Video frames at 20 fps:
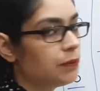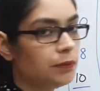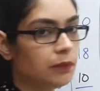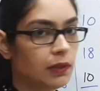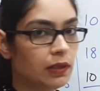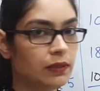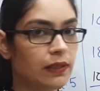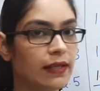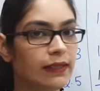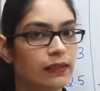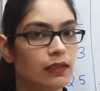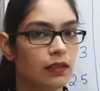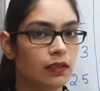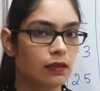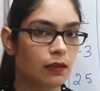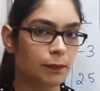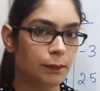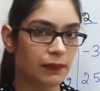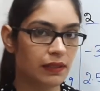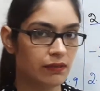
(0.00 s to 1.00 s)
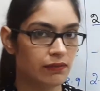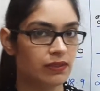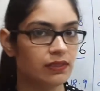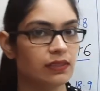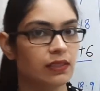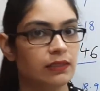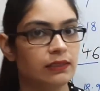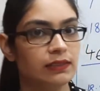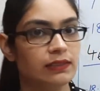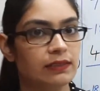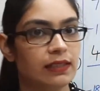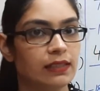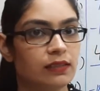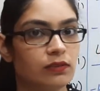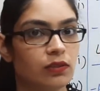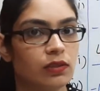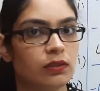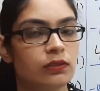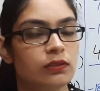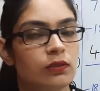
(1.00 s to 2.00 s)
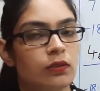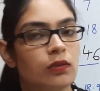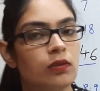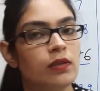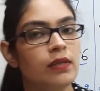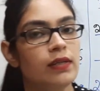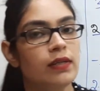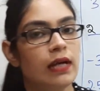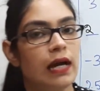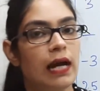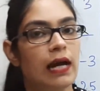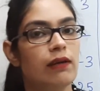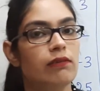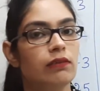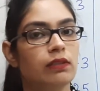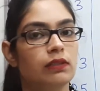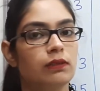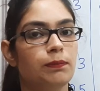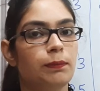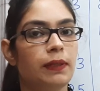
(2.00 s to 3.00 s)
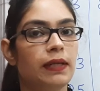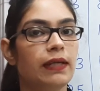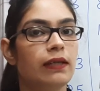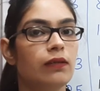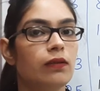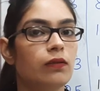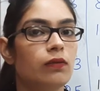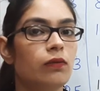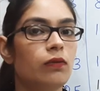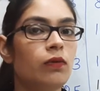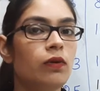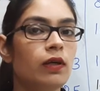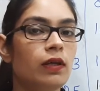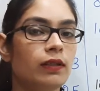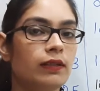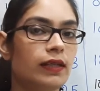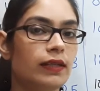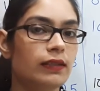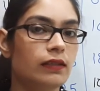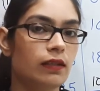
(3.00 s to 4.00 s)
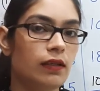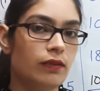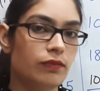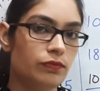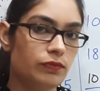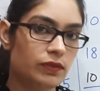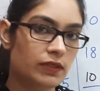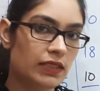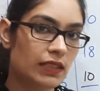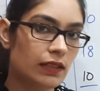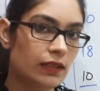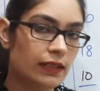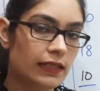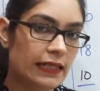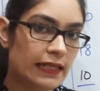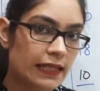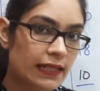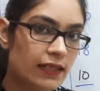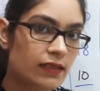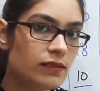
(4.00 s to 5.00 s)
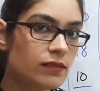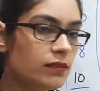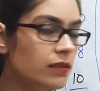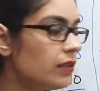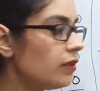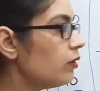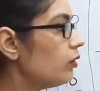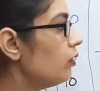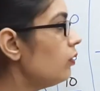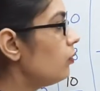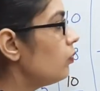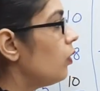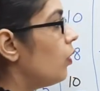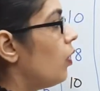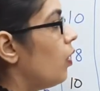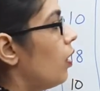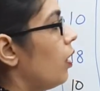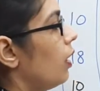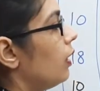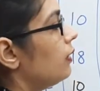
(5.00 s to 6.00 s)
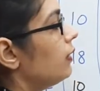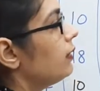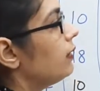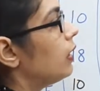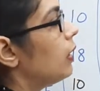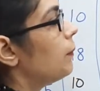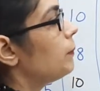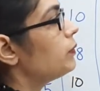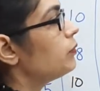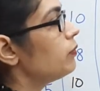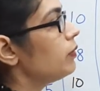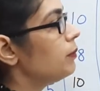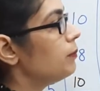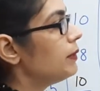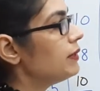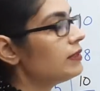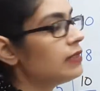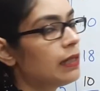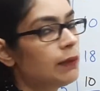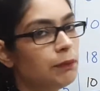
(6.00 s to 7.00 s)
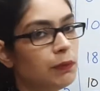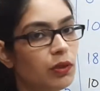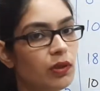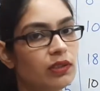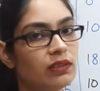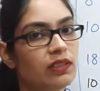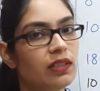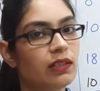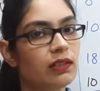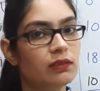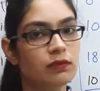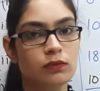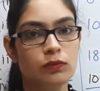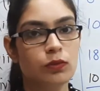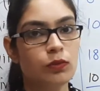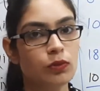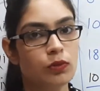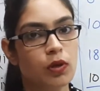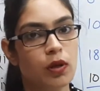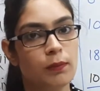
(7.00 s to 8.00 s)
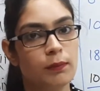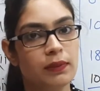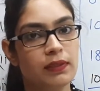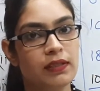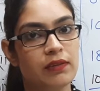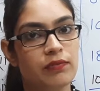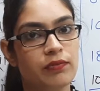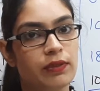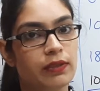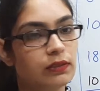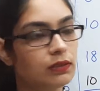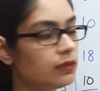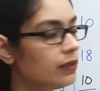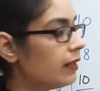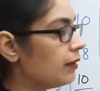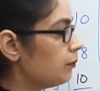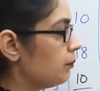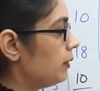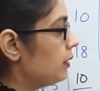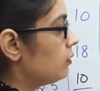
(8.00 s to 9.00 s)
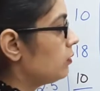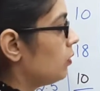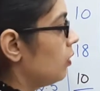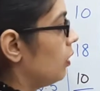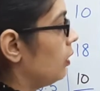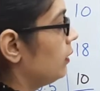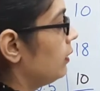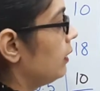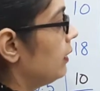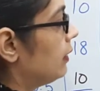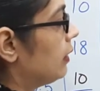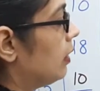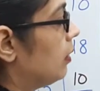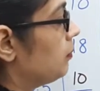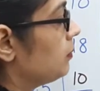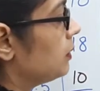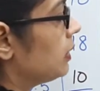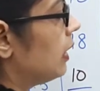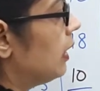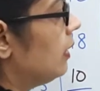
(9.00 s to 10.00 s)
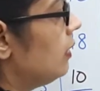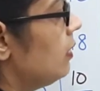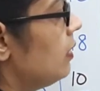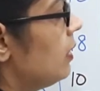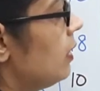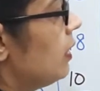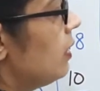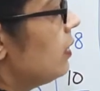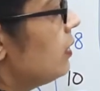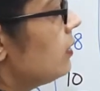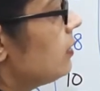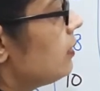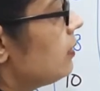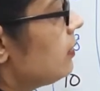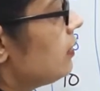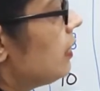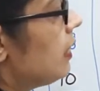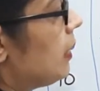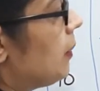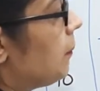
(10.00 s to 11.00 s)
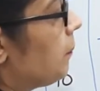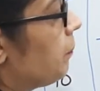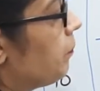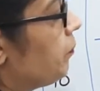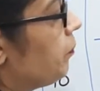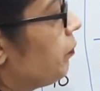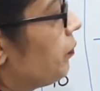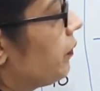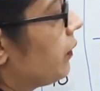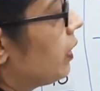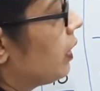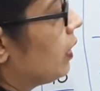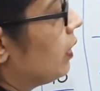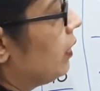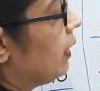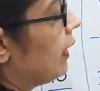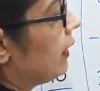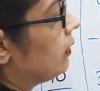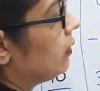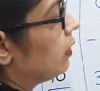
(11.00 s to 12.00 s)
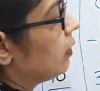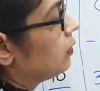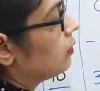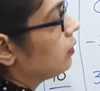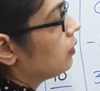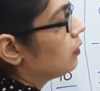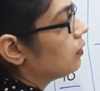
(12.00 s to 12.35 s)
That in the previous exercise also I have explained you that if d is 0, all the terms will be same, because there is no common difference. That means all the terms are same, like this.